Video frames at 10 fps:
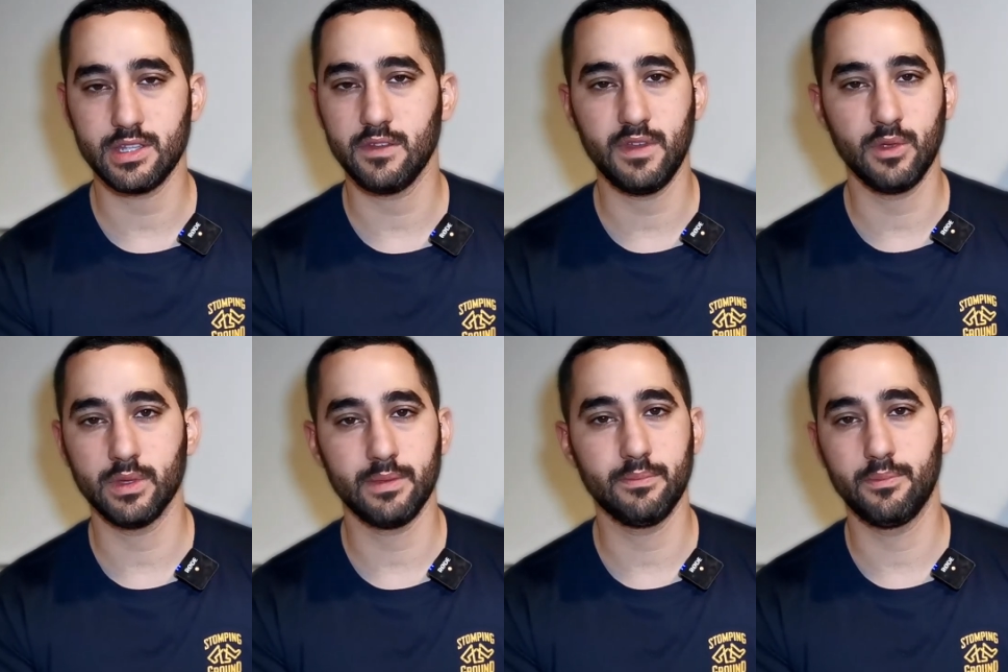anything you
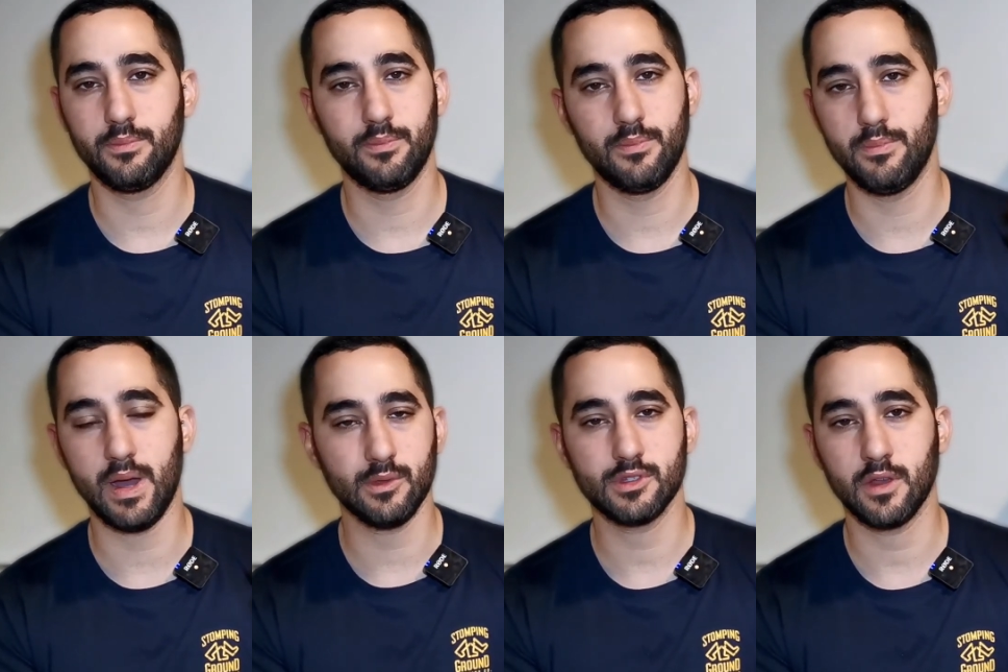want to
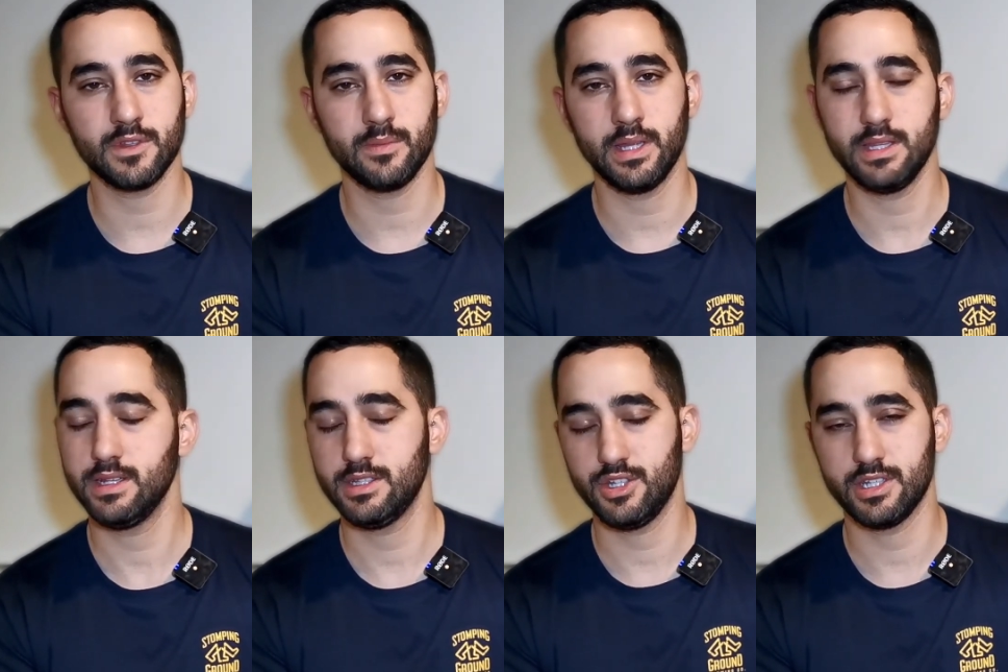bounce off some
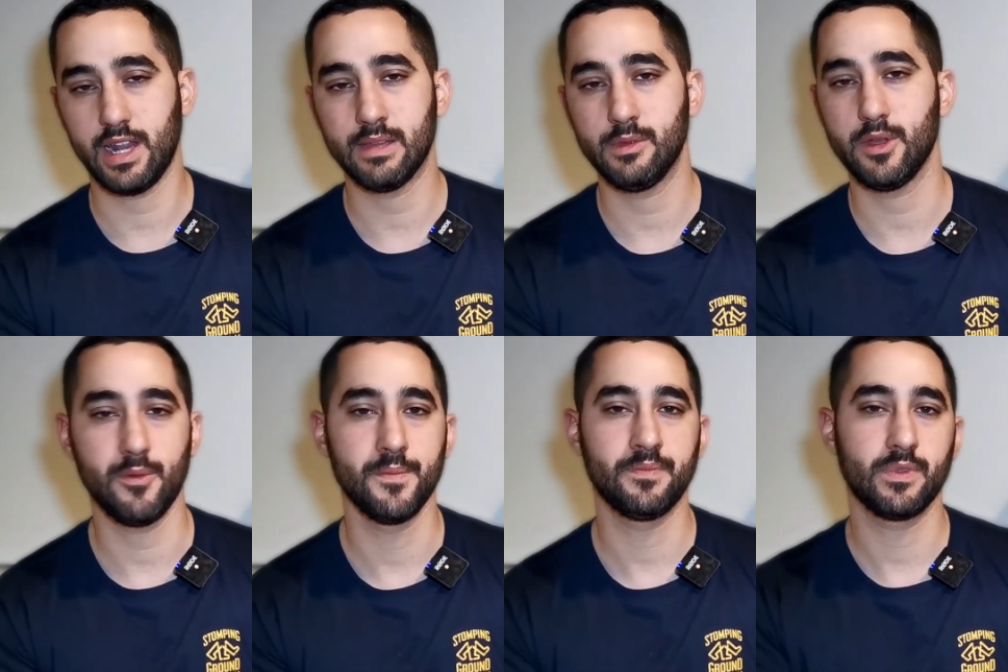ideas, just let me know.
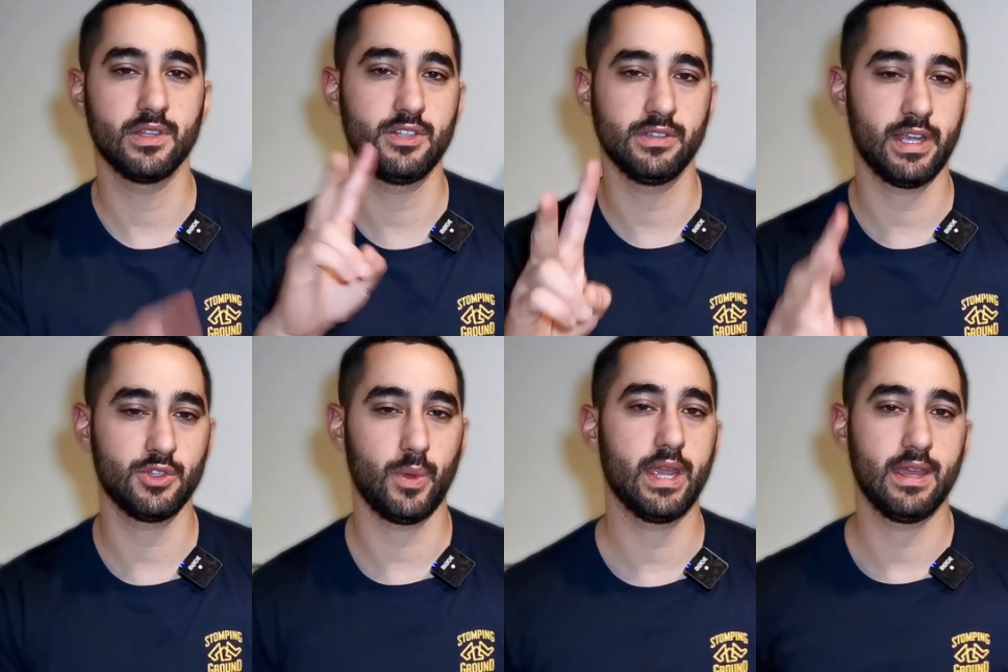See you
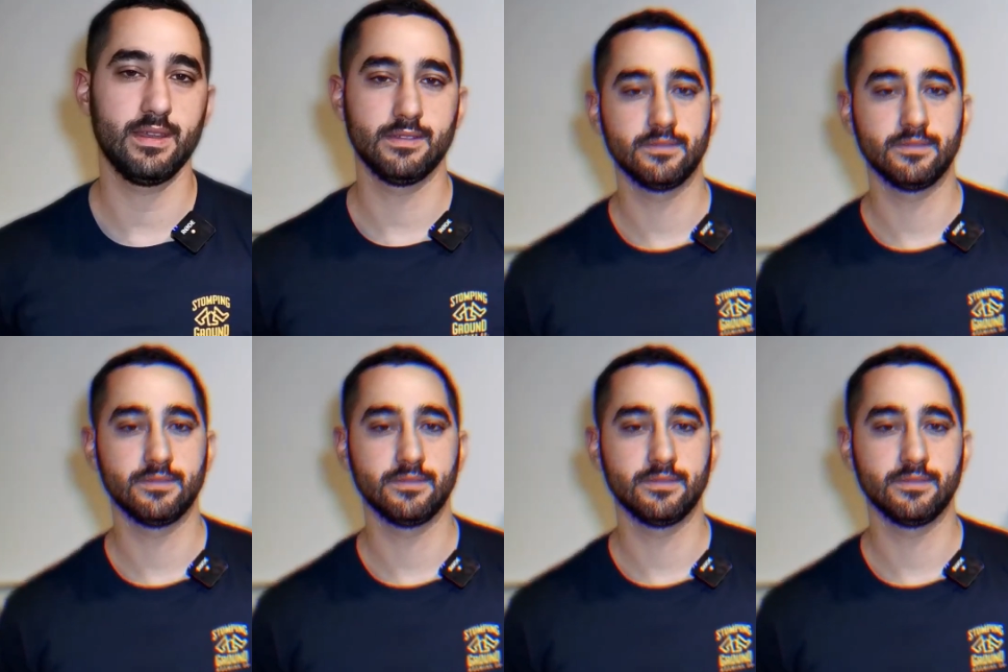next week.